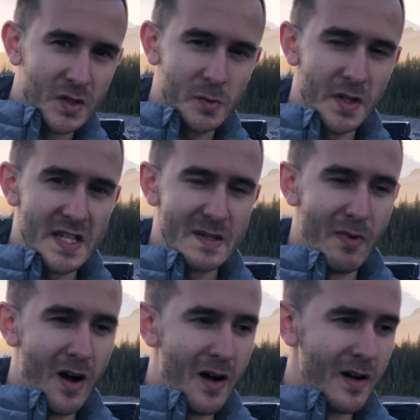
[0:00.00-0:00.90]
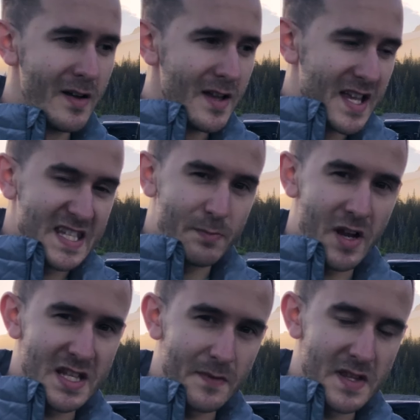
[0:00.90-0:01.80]
look really small. It
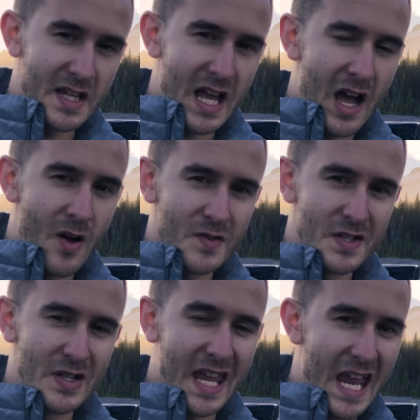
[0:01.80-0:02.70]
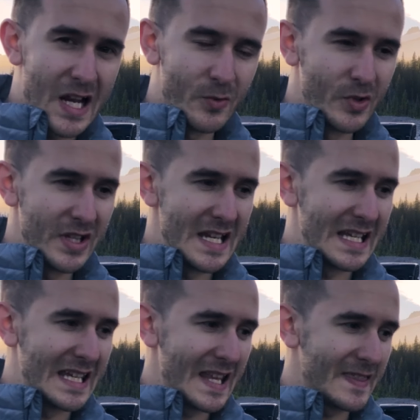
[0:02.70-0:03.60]
spreads everything out. So you can't really
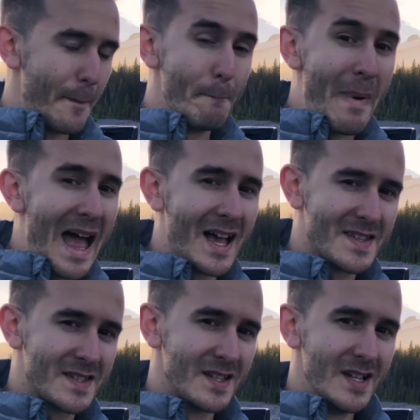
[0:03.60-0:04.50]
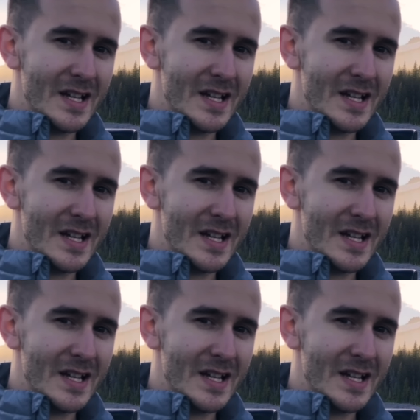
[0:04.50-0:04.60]
get the mass